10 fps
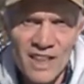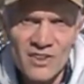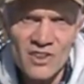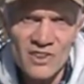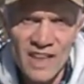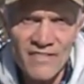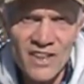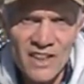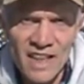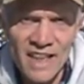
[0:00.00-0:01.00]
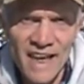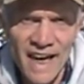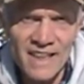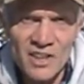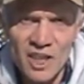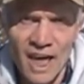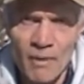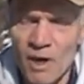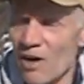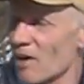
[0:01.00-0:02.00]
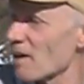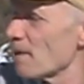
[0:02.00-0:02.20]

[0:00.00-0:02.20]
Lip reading: It's a 17 HMR,